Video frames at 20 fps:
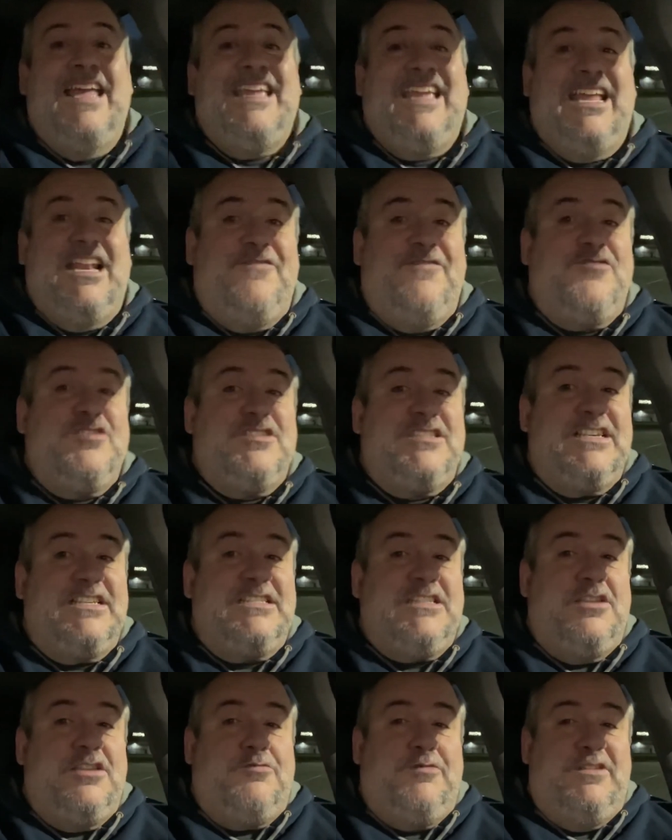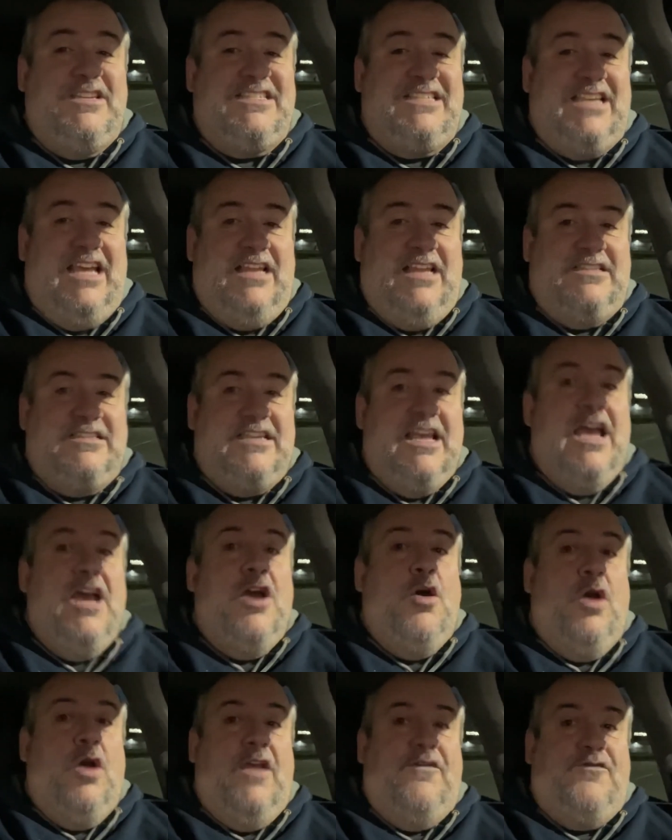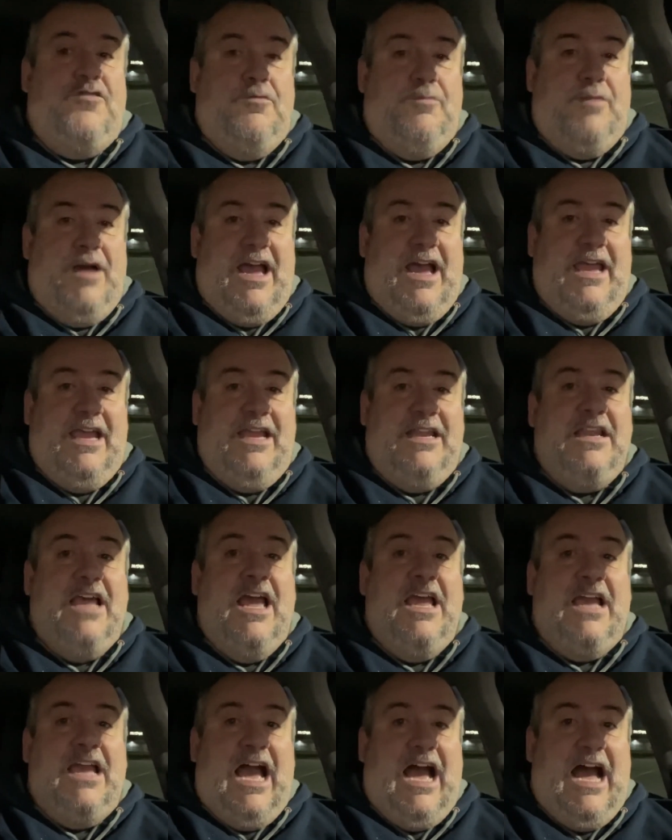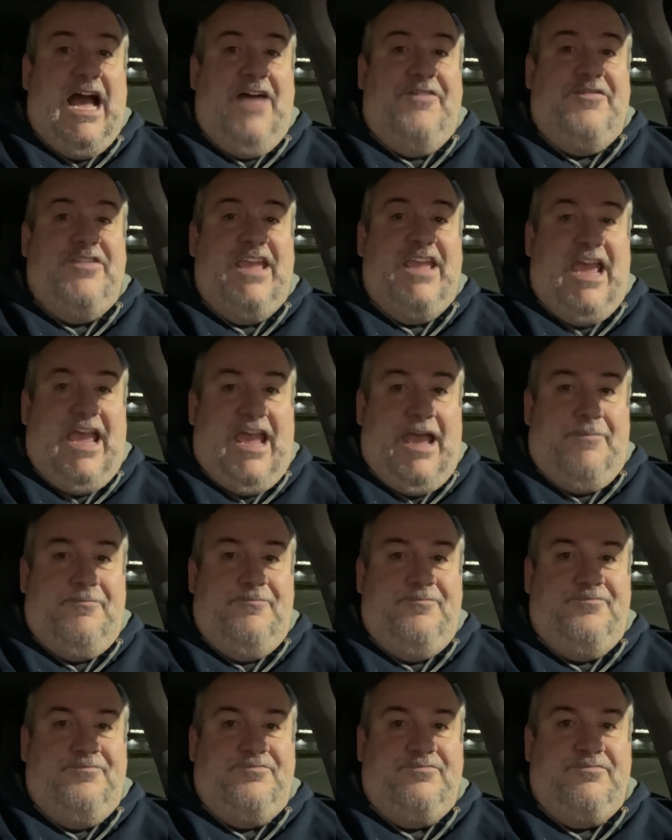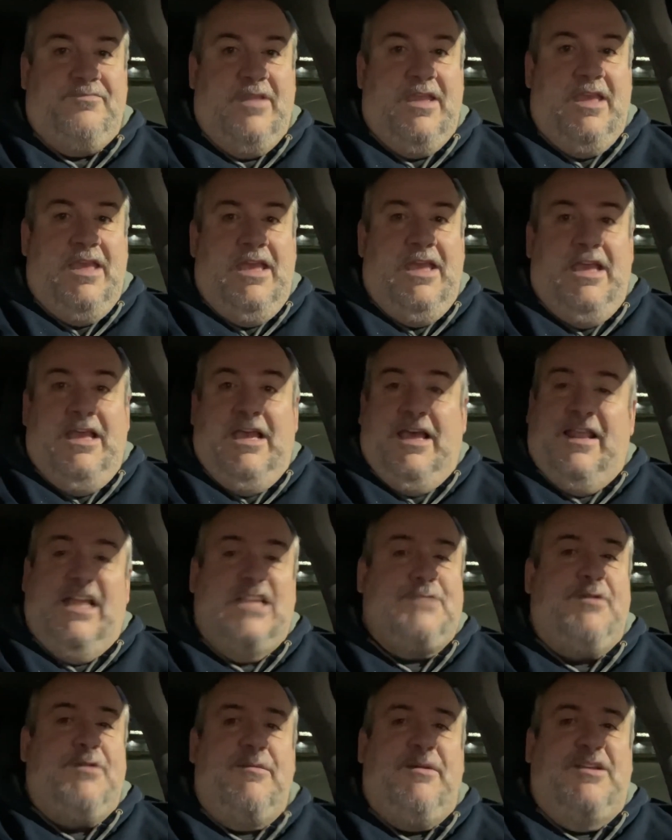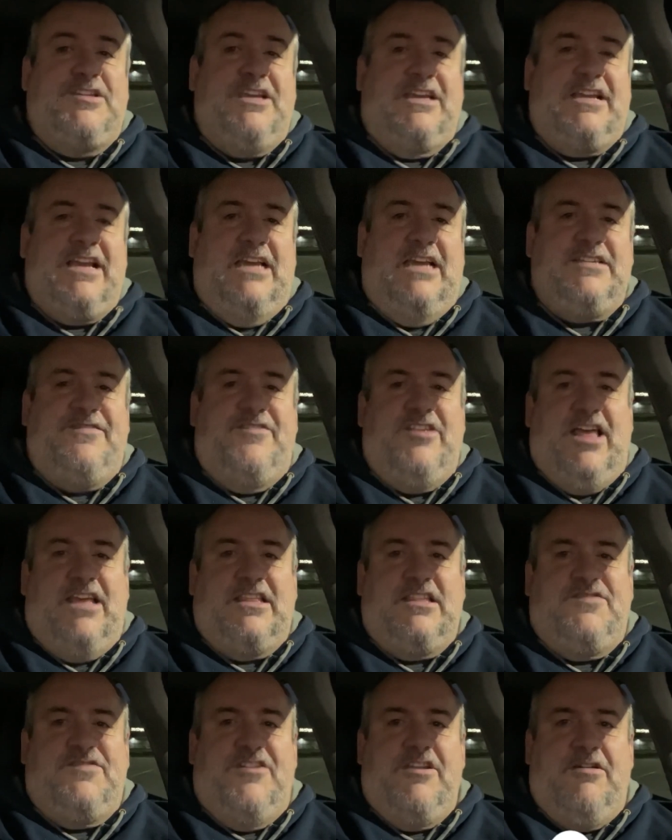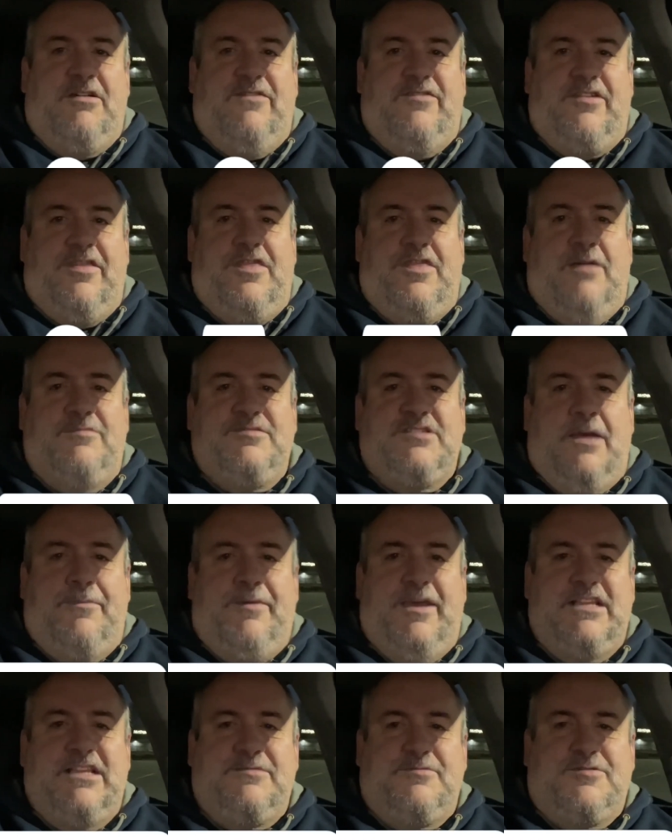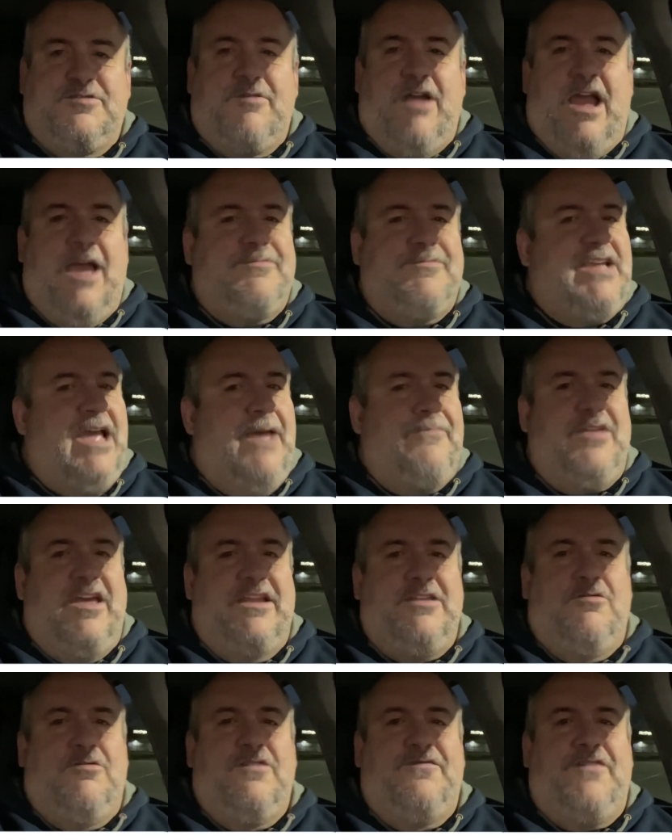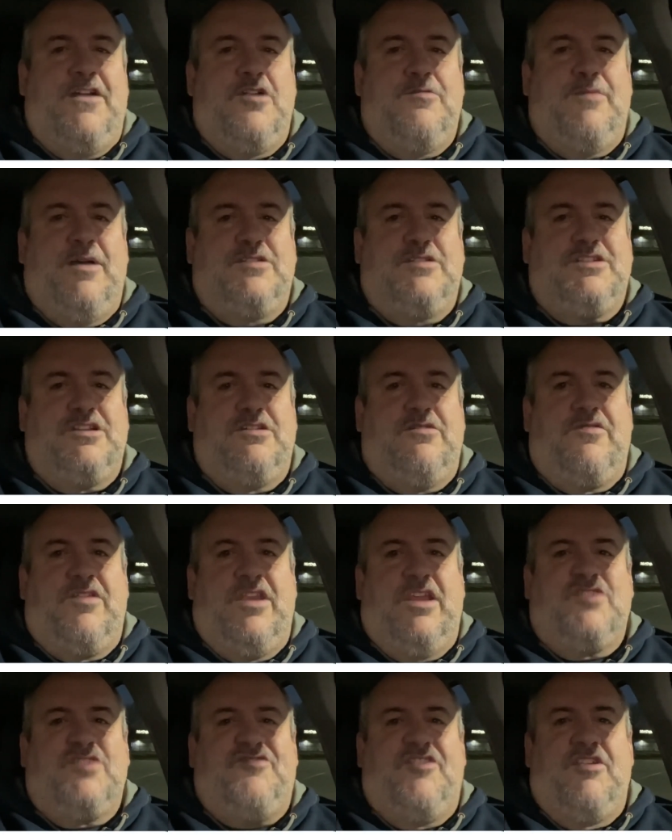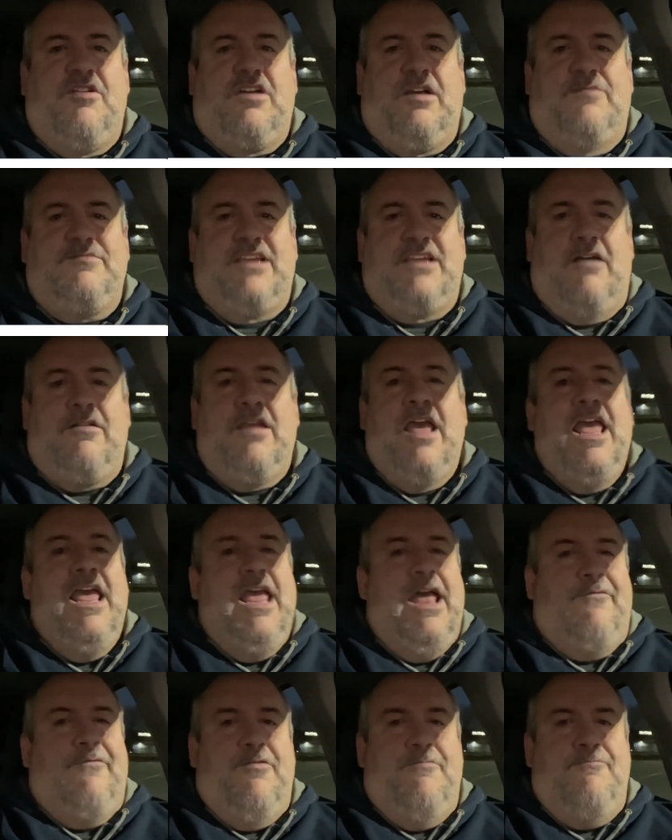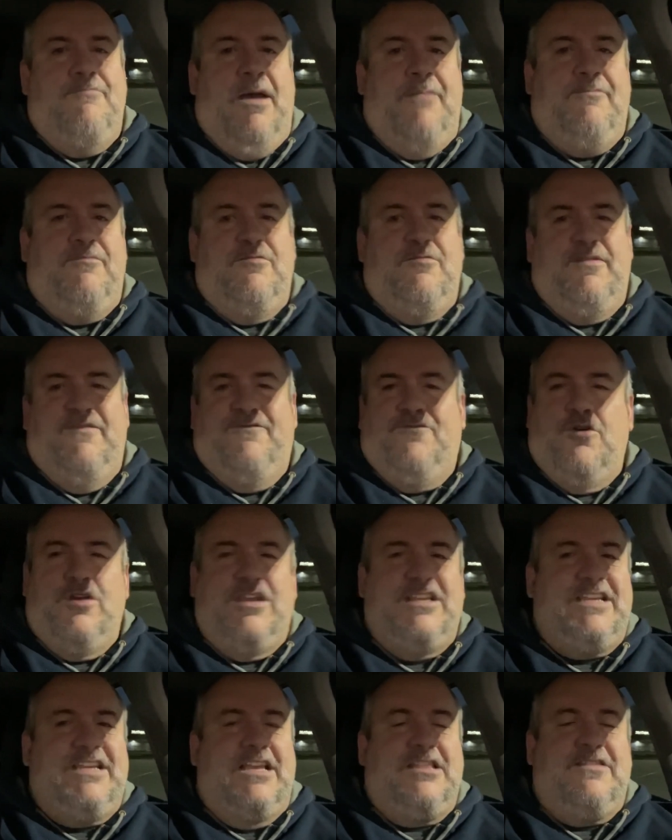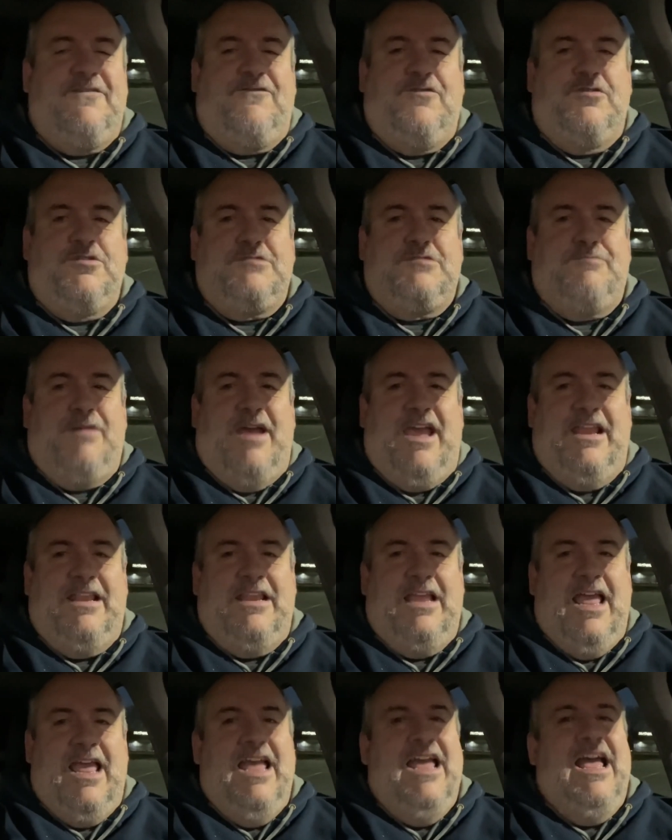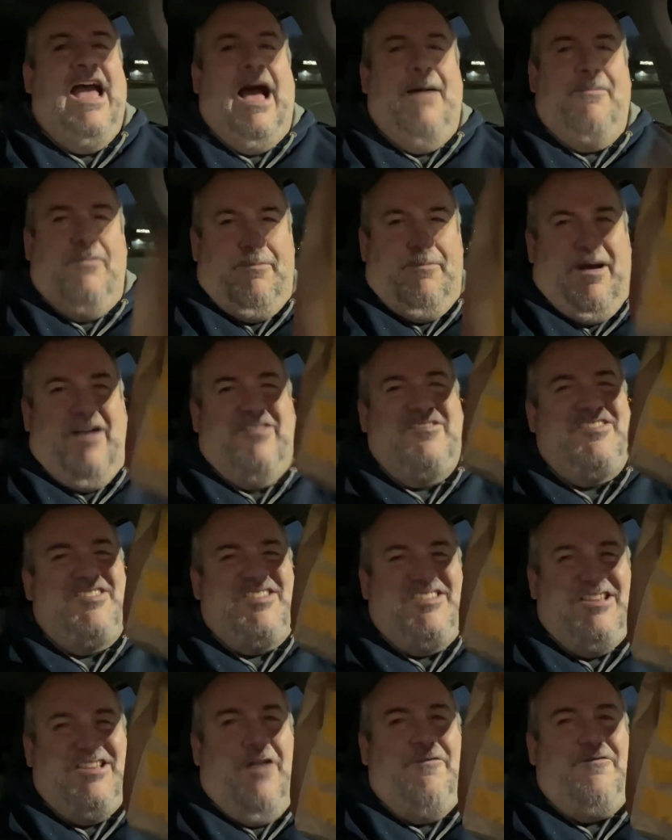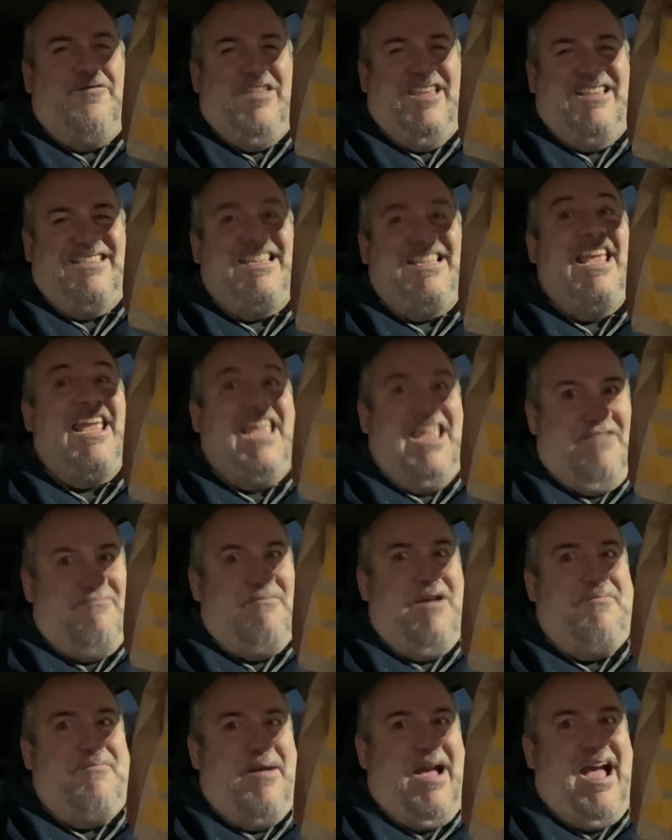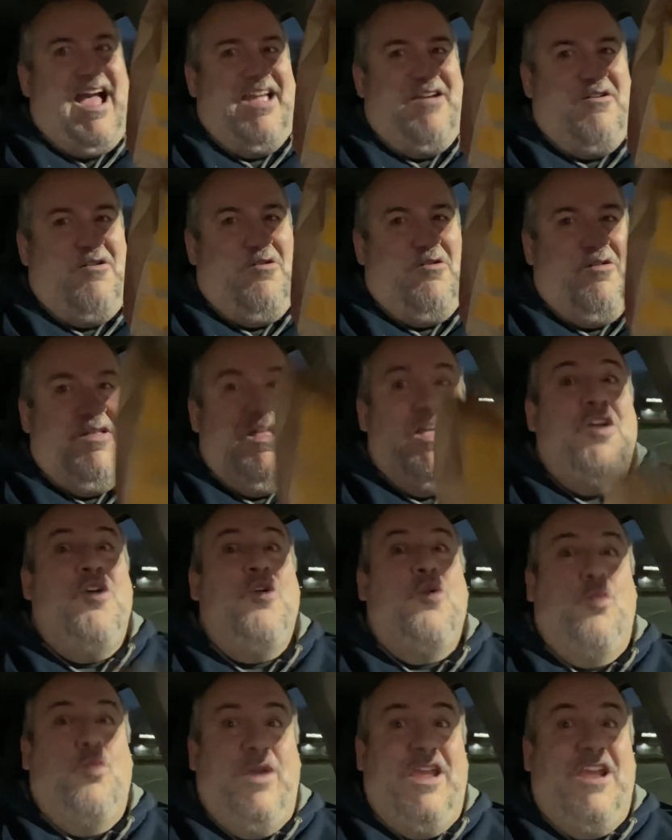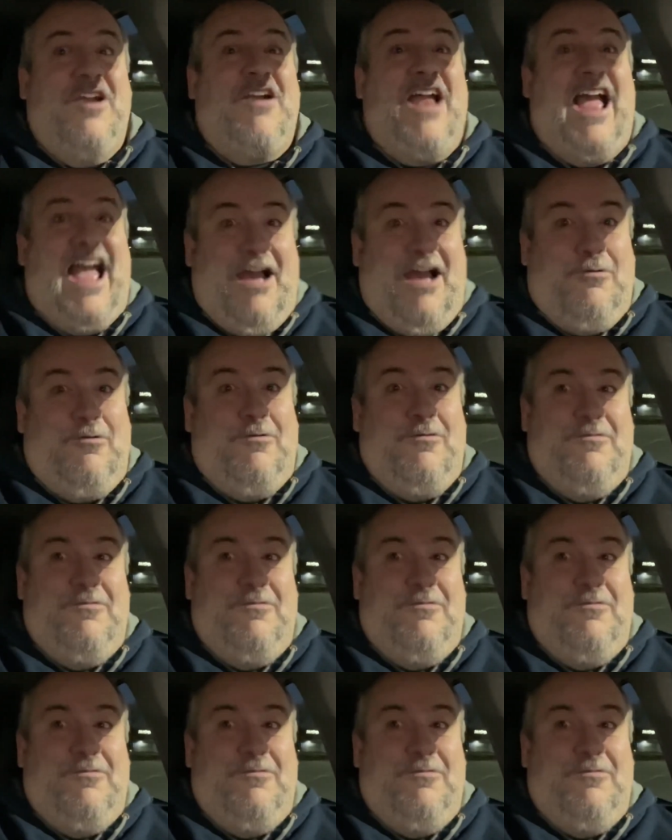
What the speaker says: Get it for 63 cents if you buy it on the app. And that's pretty much it, guys. If you like this video, give it a thumbs up, hit subscribe, tap that notifier bell so you know the next video comes out. And remember, before you take the first bite, I'm about to stuff this in my pie hole. We are out.